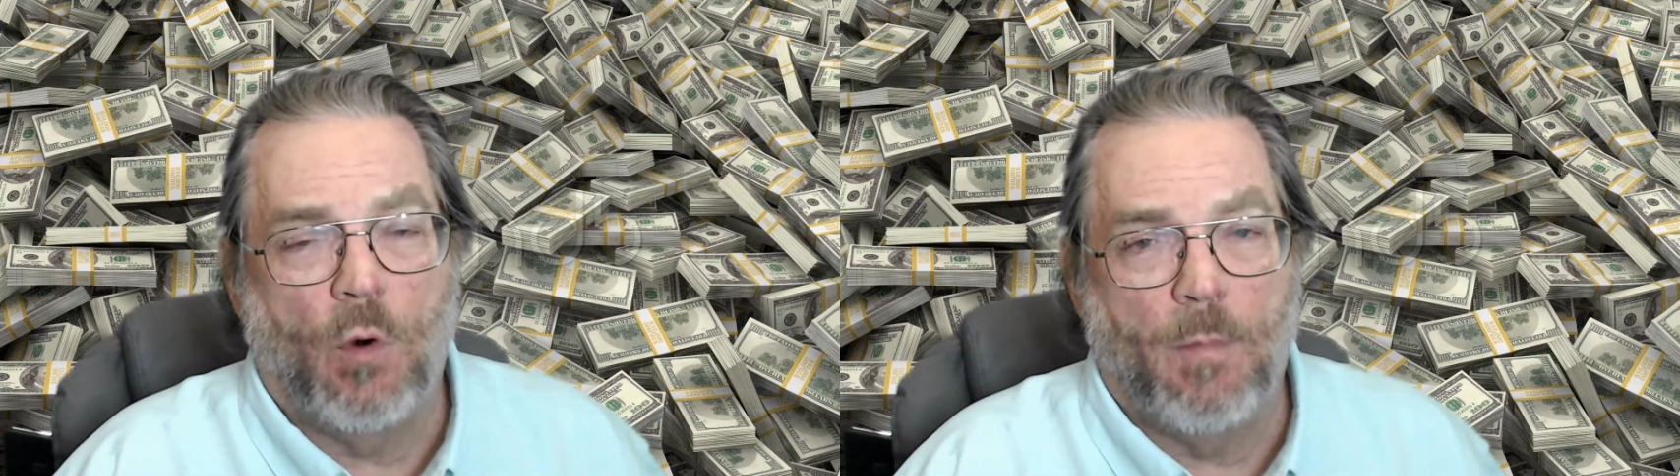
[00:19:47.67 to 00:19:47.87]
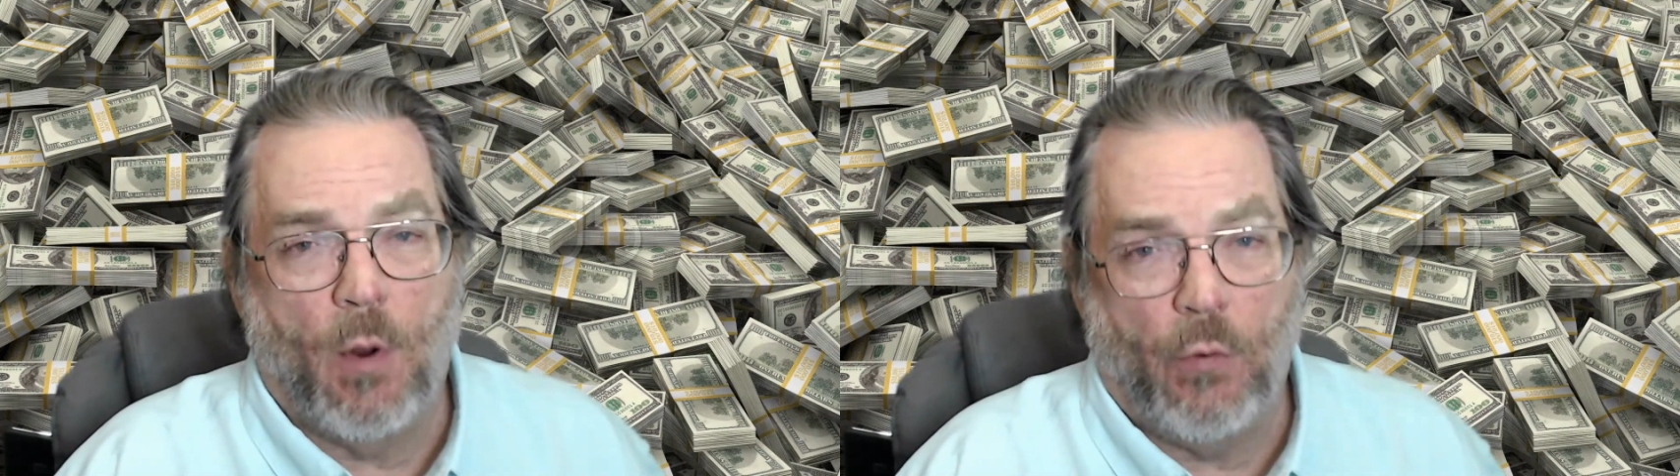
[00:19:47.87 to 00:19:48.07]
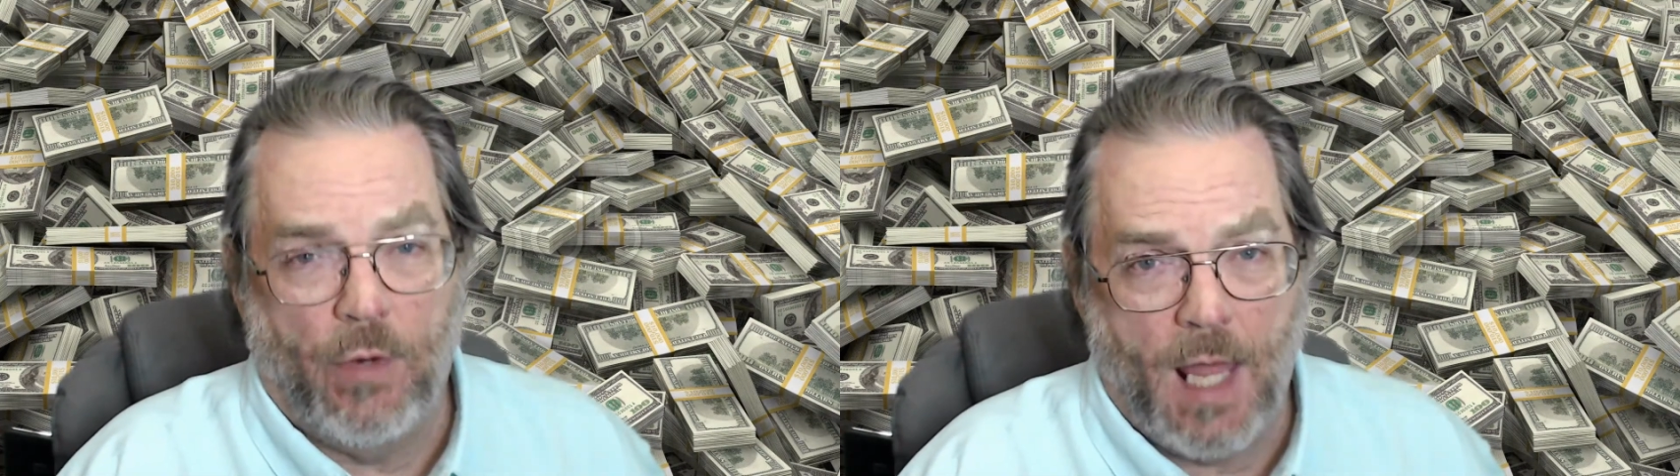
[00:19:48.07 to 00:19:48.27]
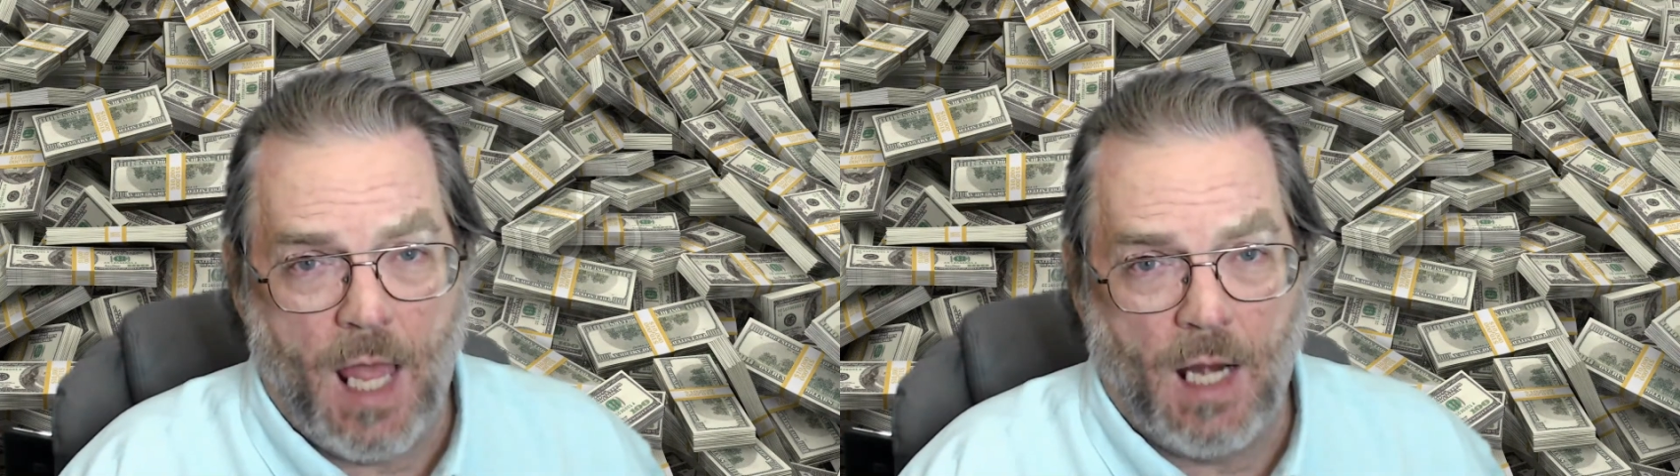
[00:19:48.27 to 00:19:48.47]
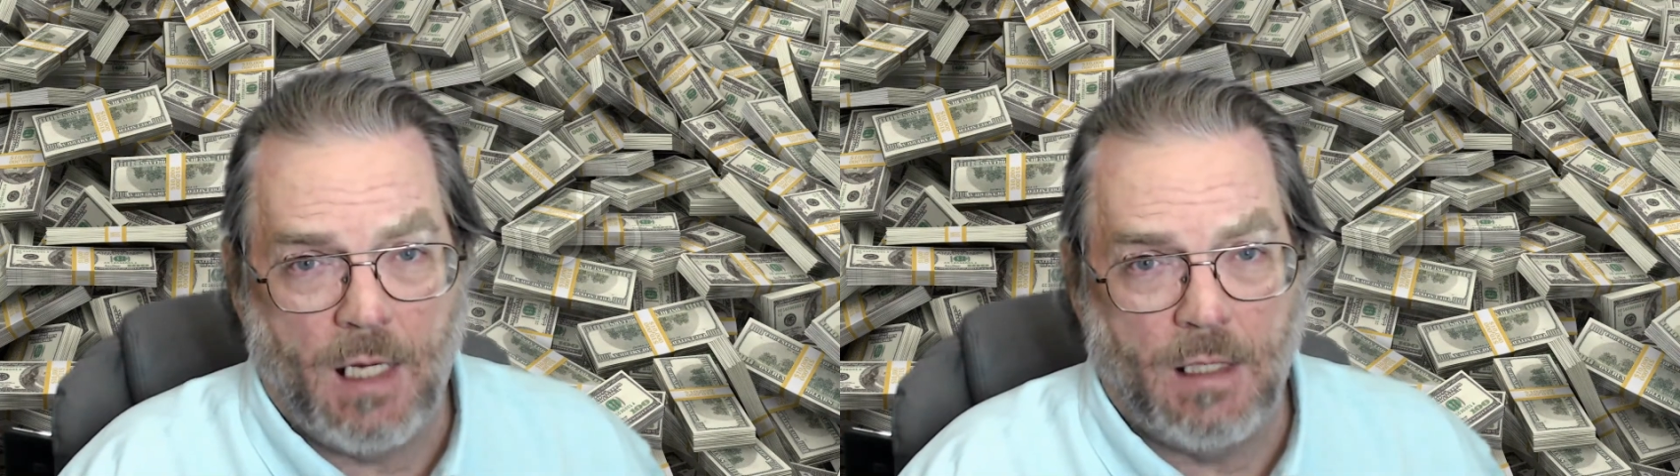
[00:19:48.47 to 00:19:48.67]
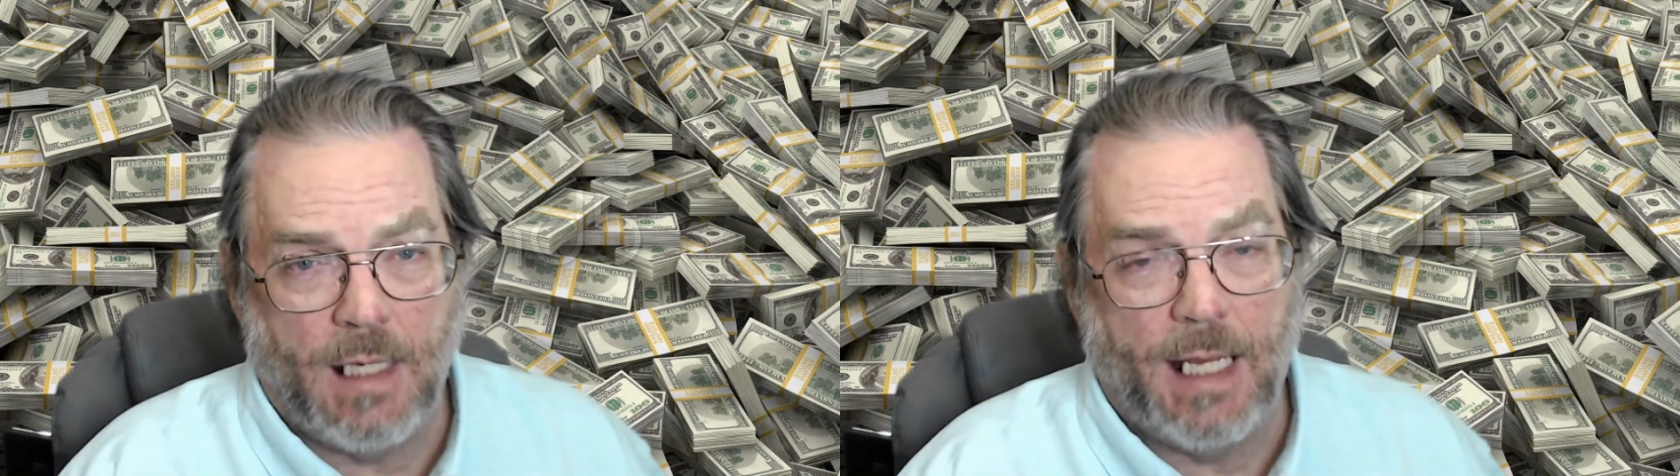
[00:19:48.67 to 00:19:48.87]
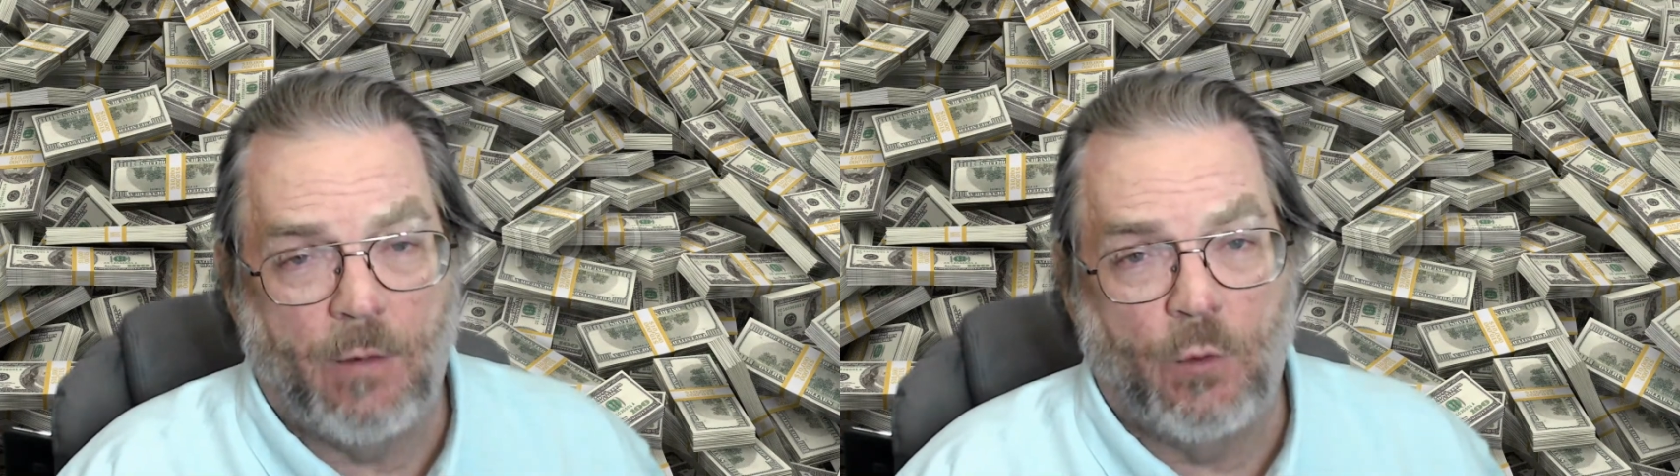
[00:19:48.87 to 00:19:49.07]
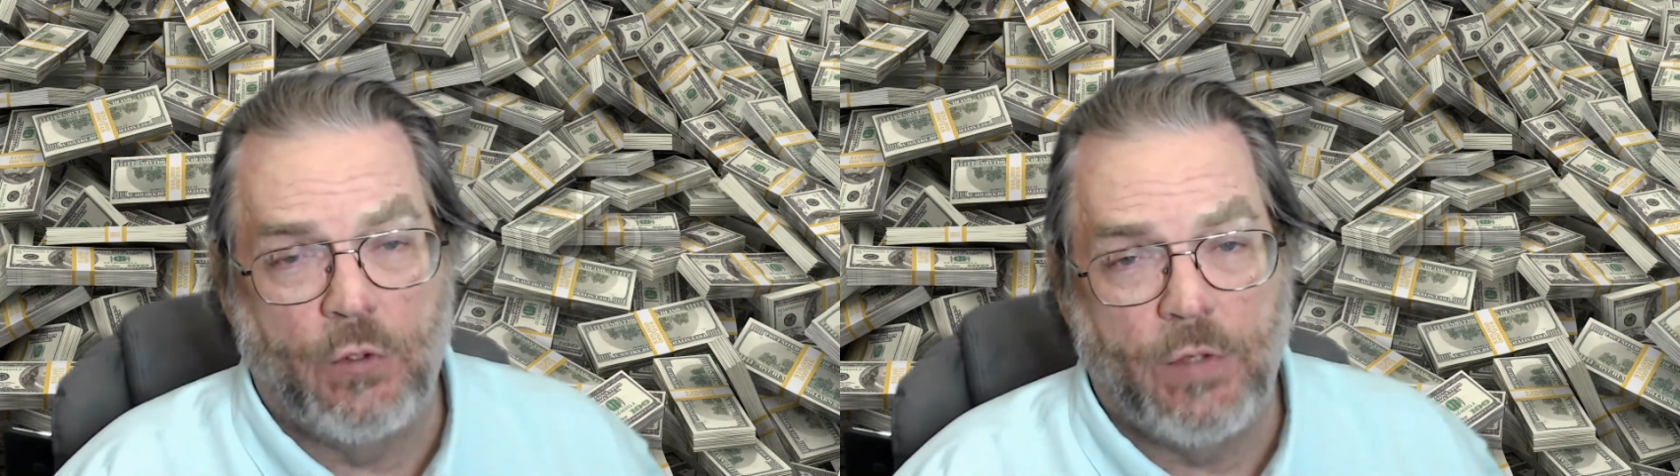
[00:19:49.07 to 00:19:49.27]
both Locke and
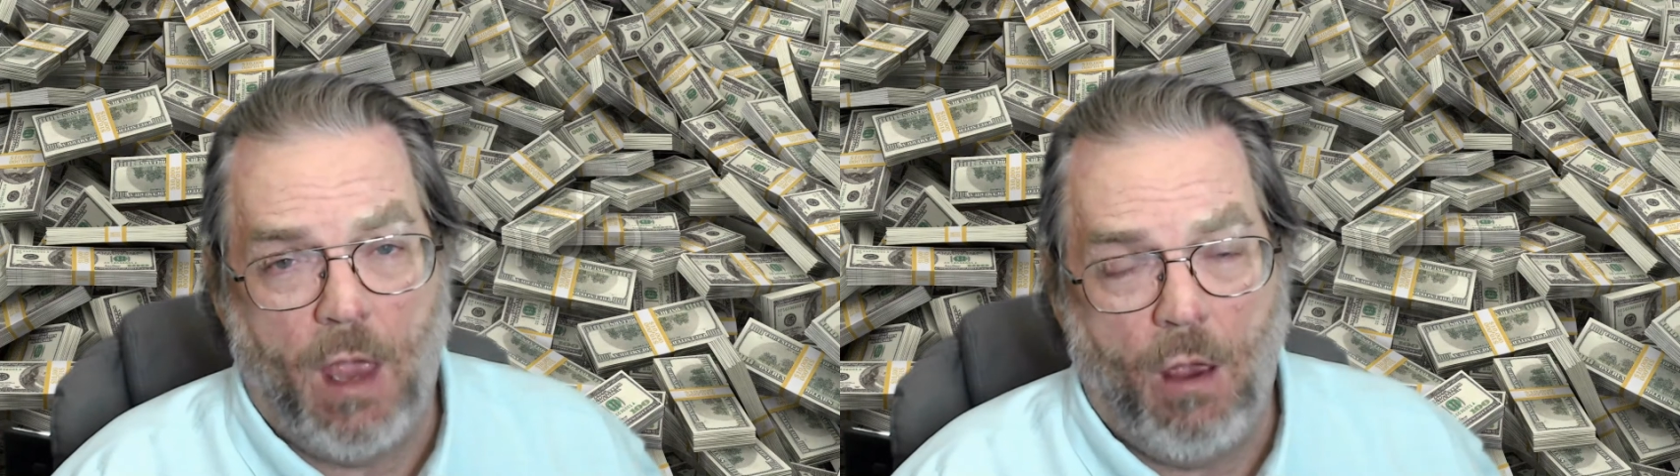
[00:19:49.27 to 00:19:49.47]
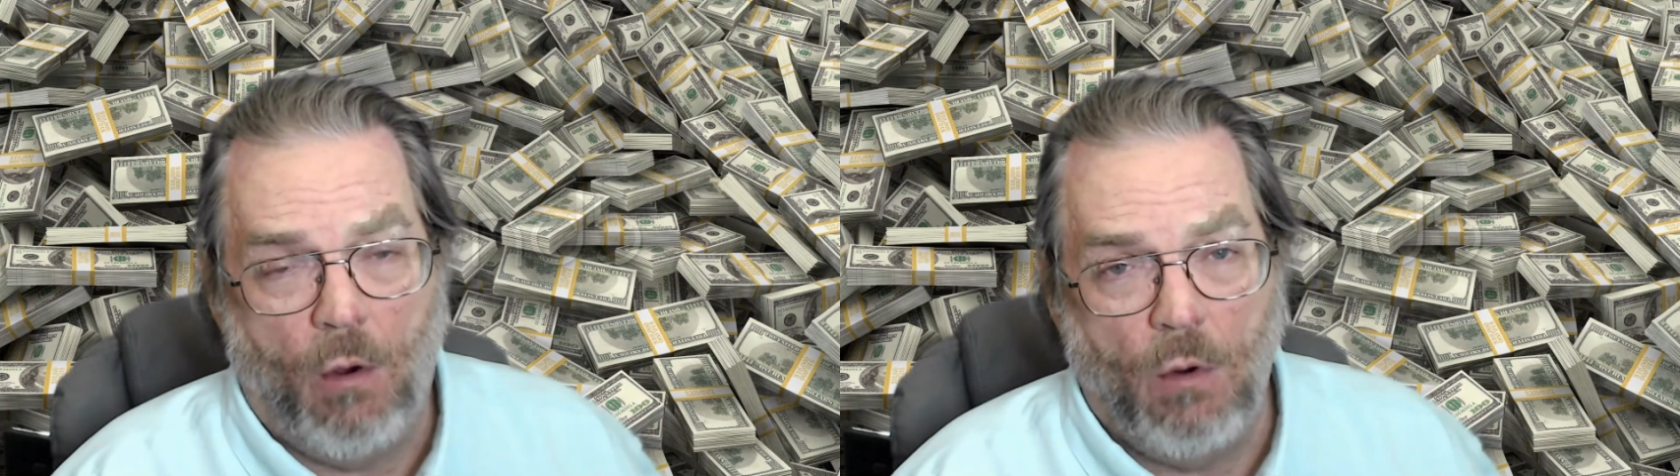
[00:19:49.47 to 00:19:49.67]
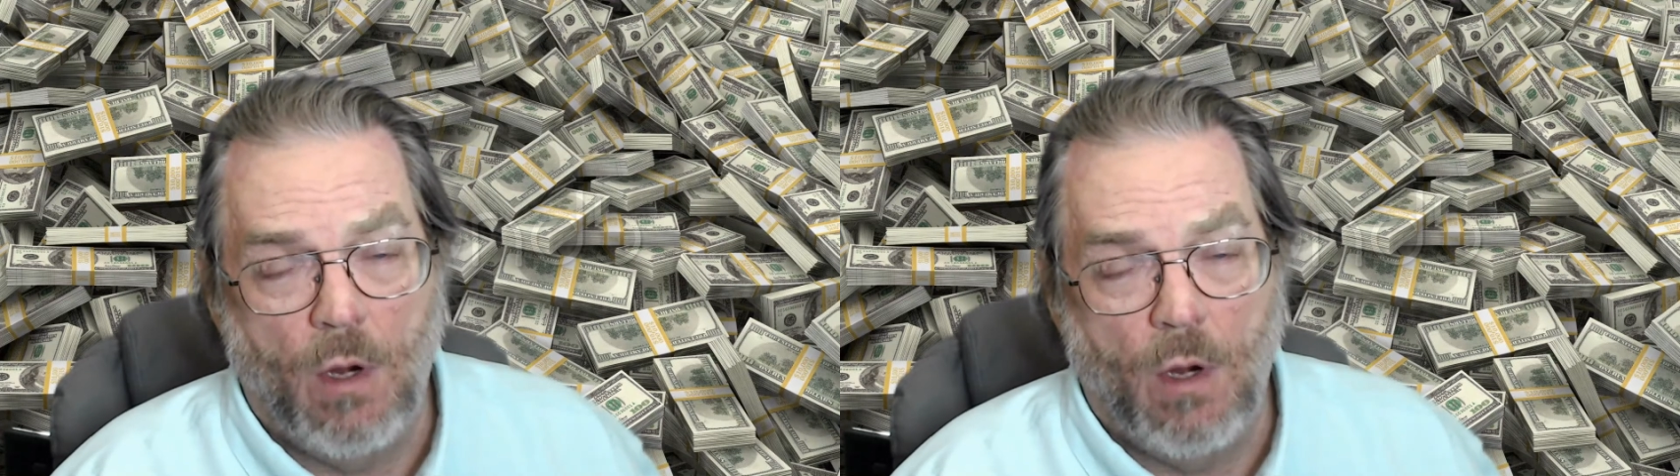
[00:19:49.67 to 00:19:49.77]
Rousseau,